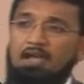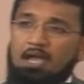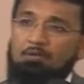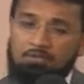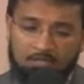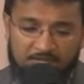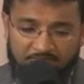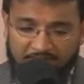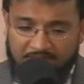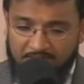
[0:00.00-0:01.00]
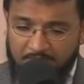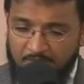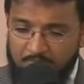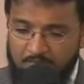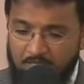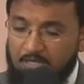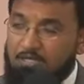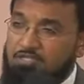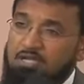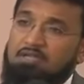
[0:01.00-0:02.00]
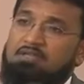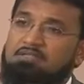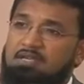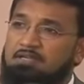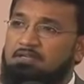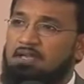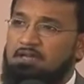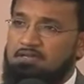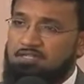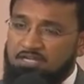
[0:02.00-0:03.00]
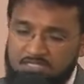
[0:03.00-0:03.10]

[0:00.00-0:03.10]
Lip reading: I will now invite Imam Shakir as-Sayyid to share